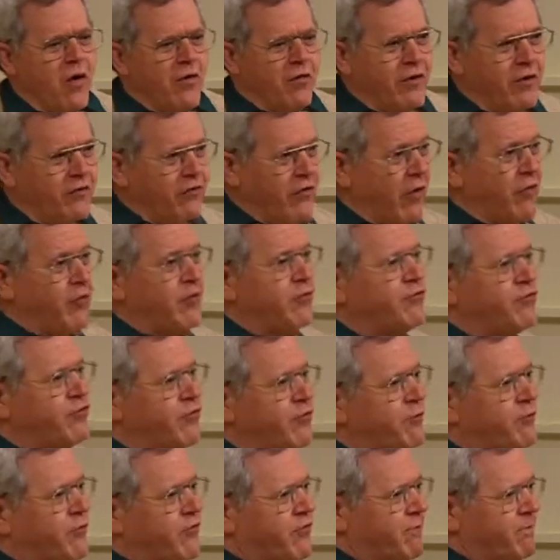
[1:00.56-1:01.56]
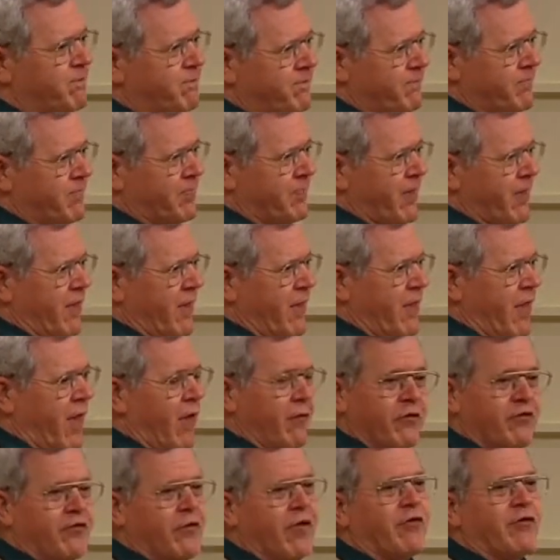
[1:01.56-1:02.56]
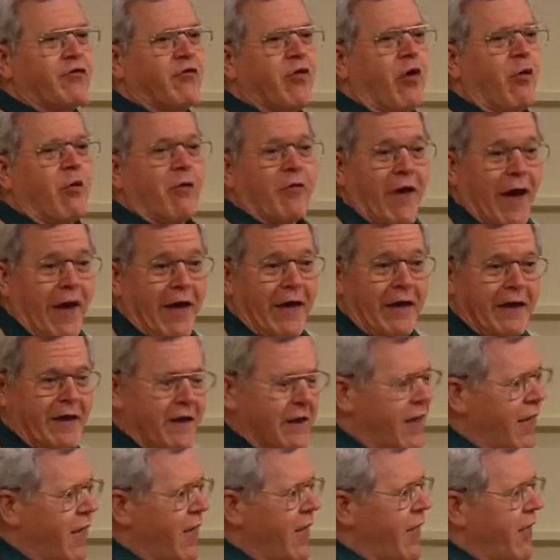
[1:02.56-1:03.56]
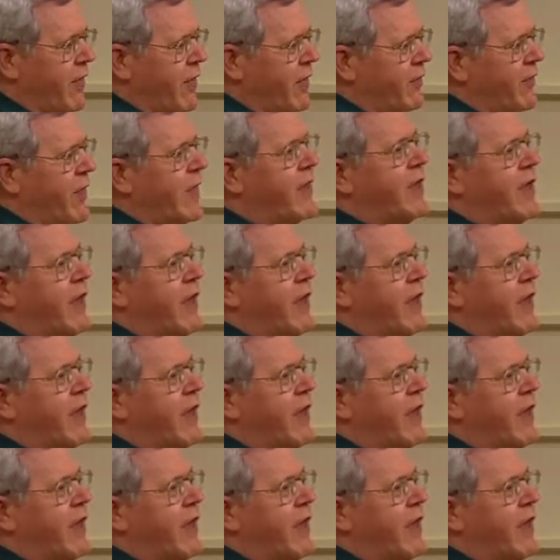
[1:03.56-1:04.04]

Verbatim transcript: These other troops, and there's nothing wrong with hiking, they